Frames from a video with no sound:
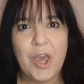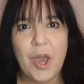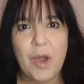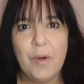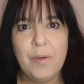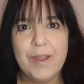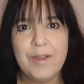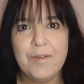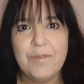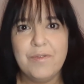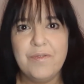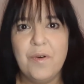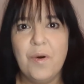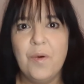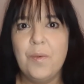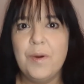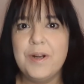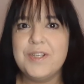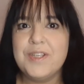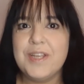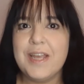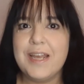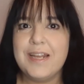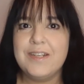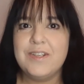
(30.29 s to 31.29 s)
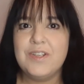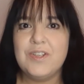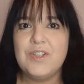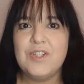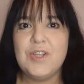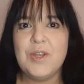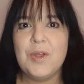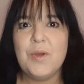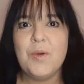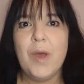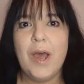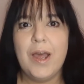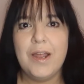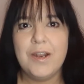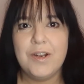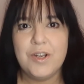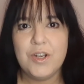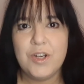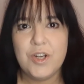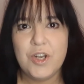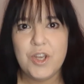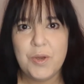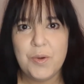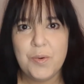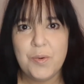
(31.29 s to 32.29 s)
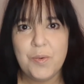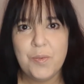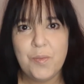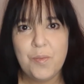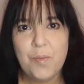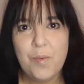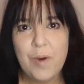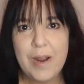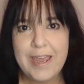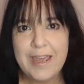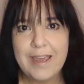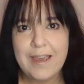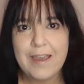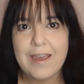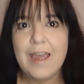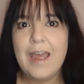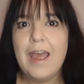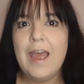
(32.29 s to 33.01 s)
going forwards into a new week